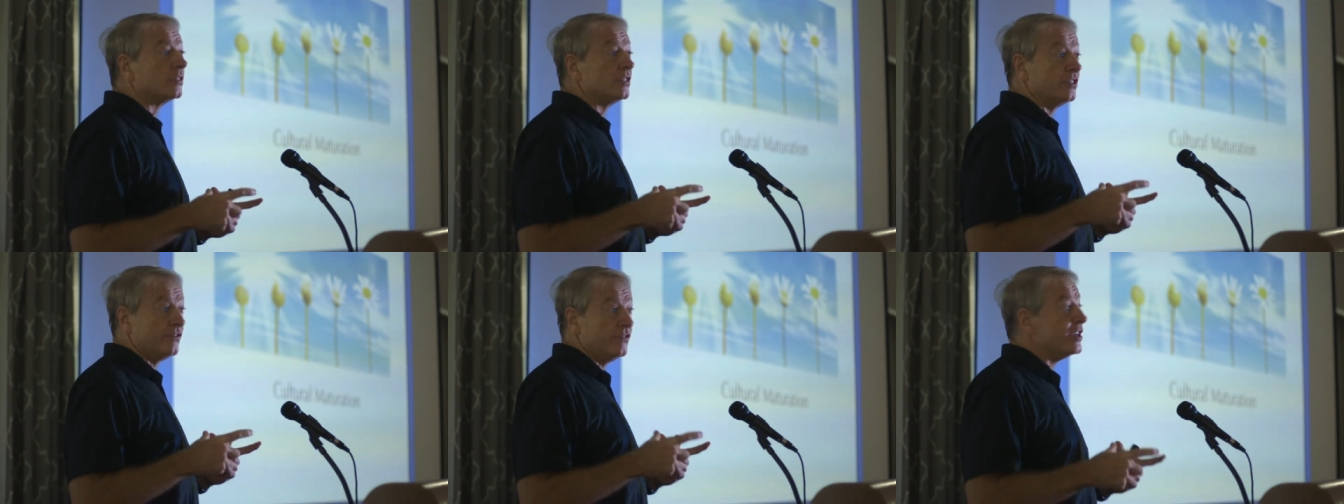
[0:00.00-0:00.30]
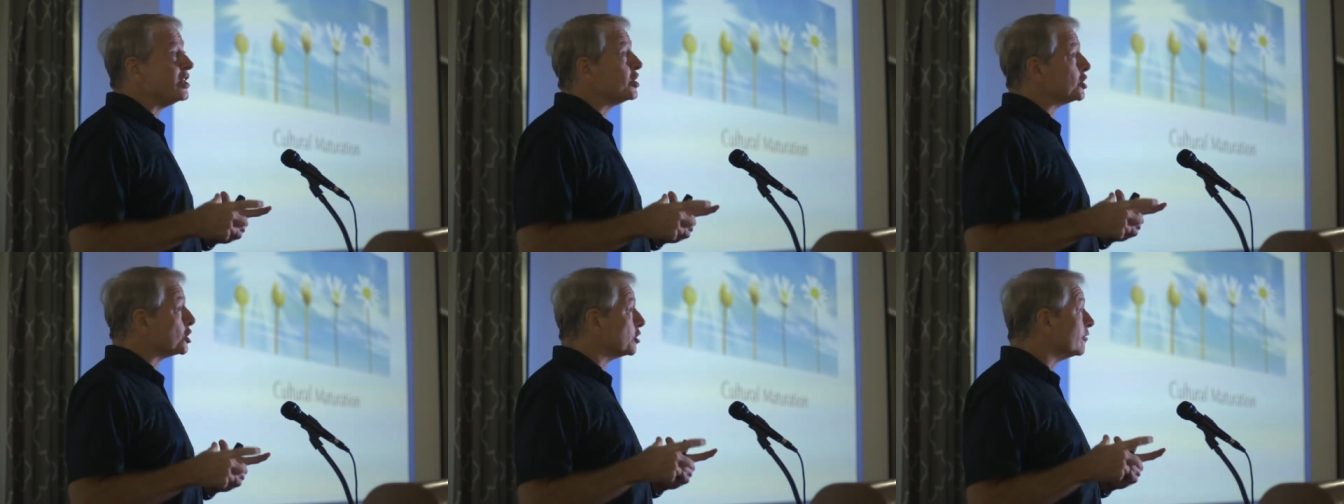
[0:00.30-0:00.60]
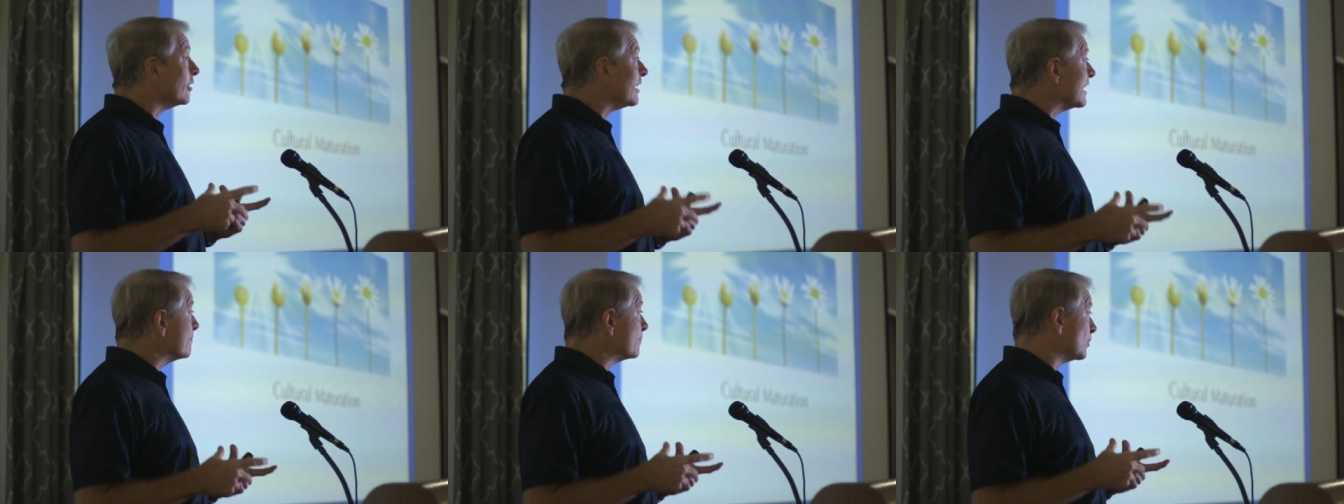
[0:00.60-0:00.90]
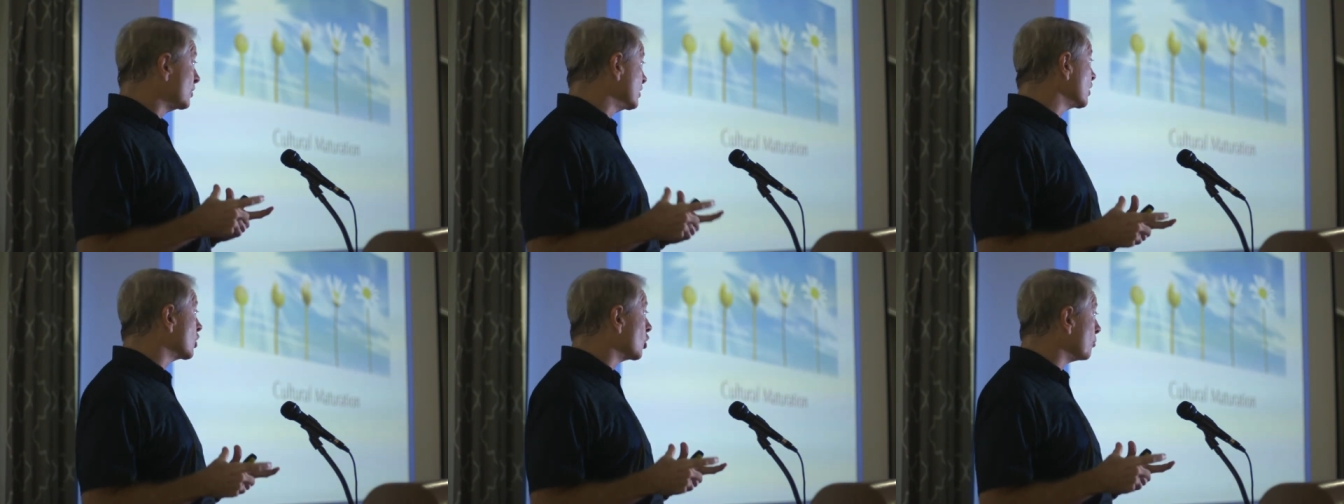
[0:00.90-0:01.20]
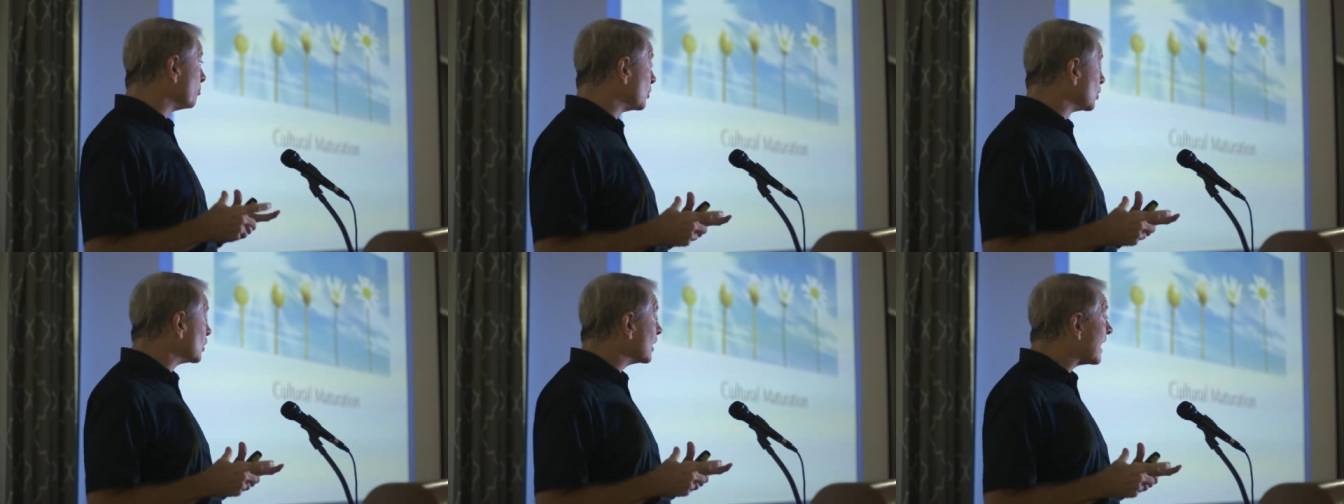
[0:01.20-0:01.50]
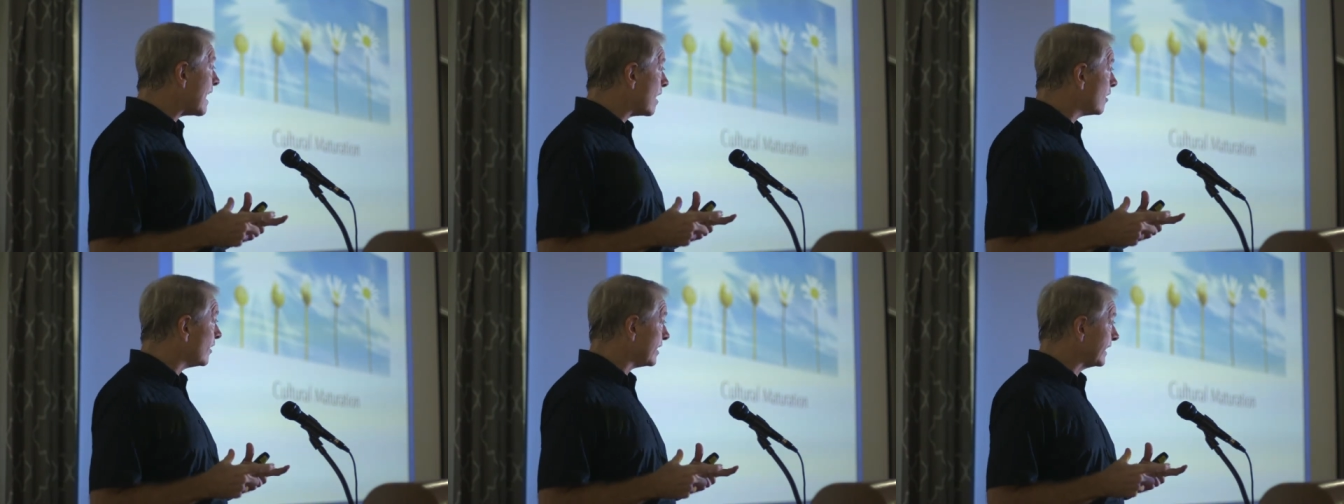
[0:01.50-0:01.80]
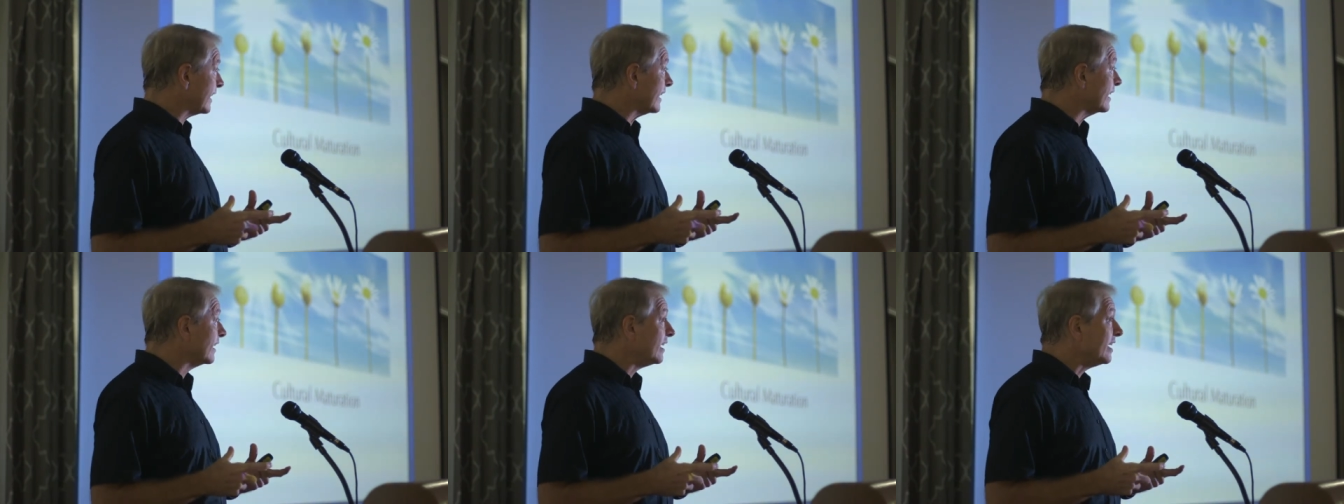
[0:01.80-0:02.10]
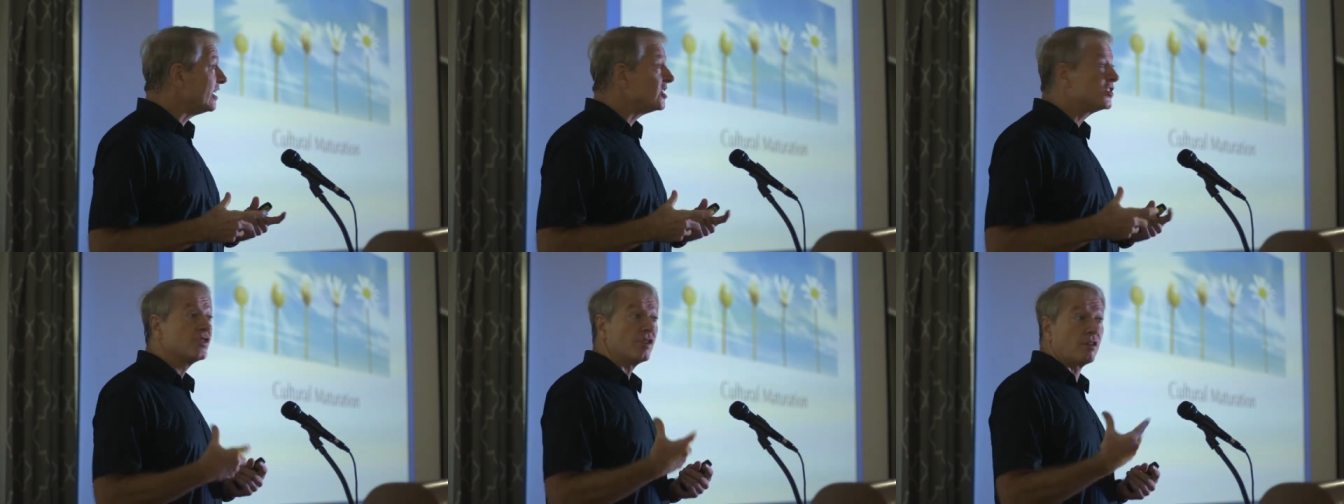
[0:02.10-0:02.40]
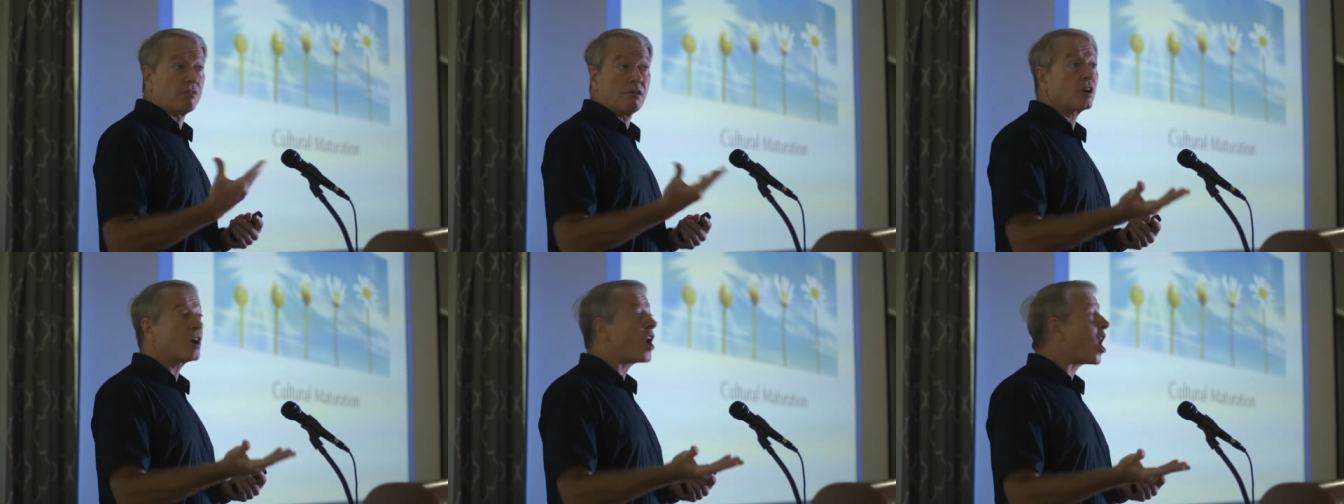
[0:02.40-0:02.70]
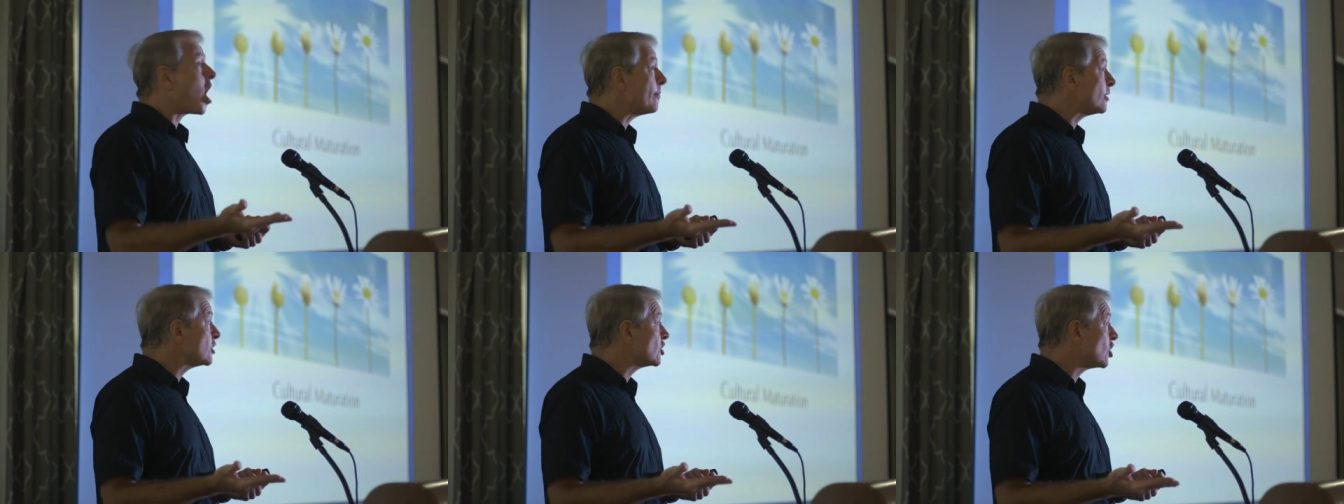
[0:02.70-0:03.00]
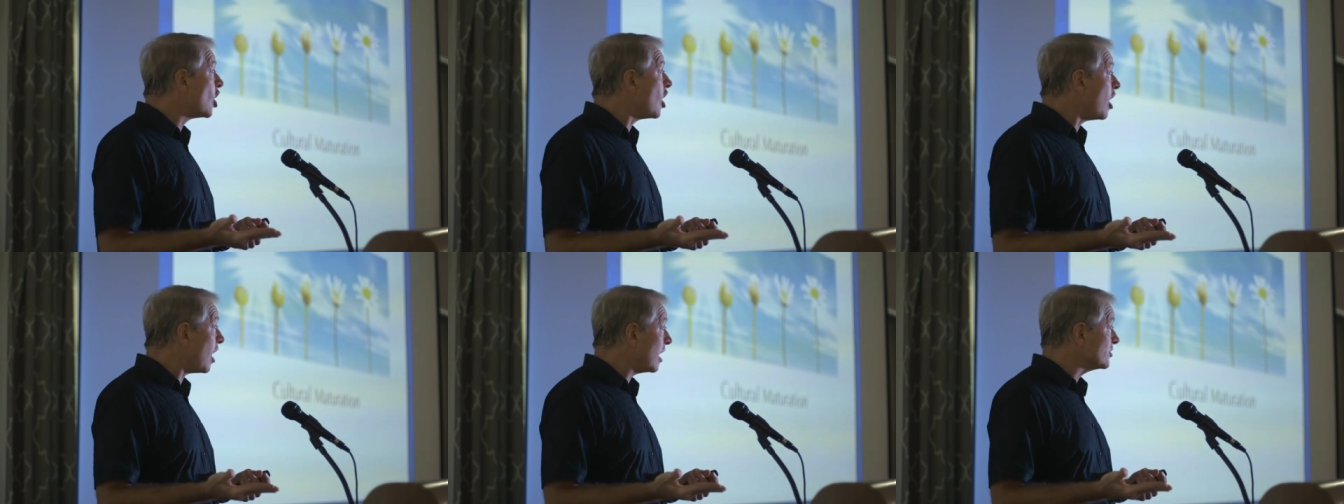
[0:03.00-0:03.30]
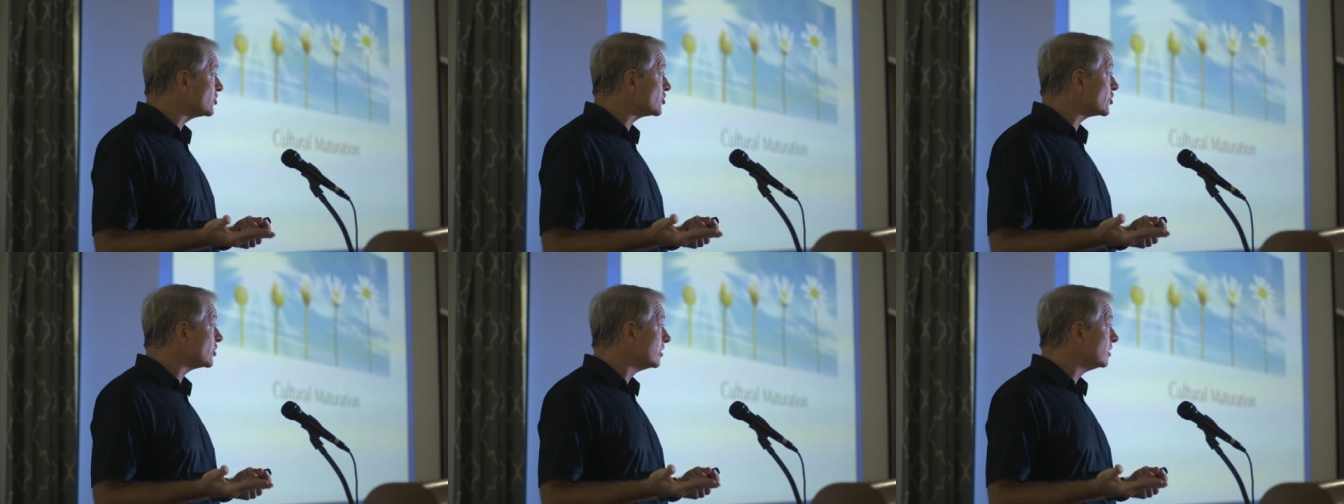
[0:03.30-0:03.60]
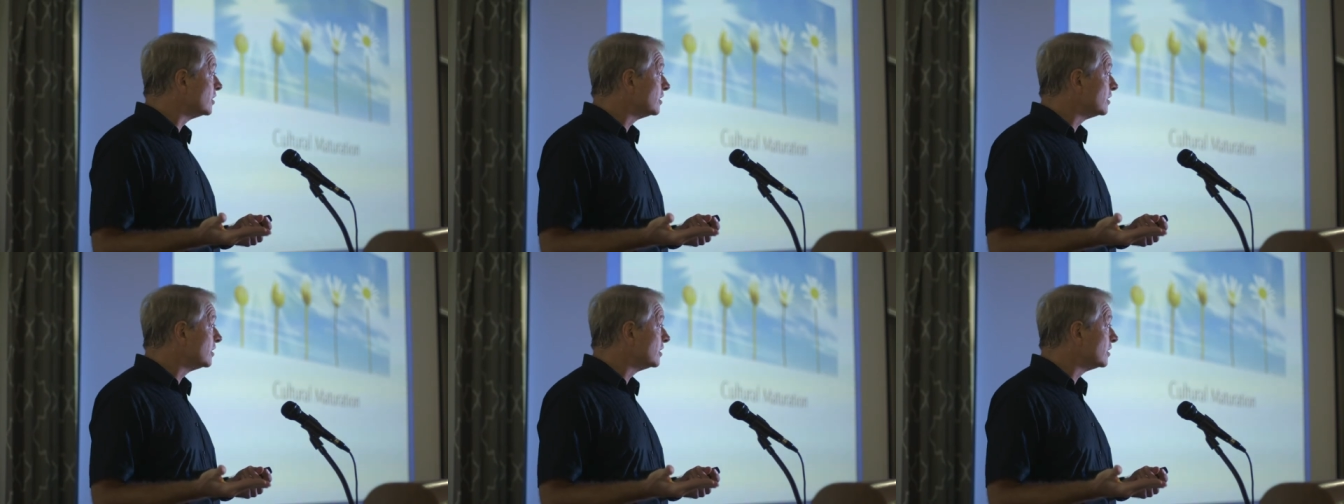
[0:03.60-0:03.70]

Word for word: division or any political polarity is a common cause,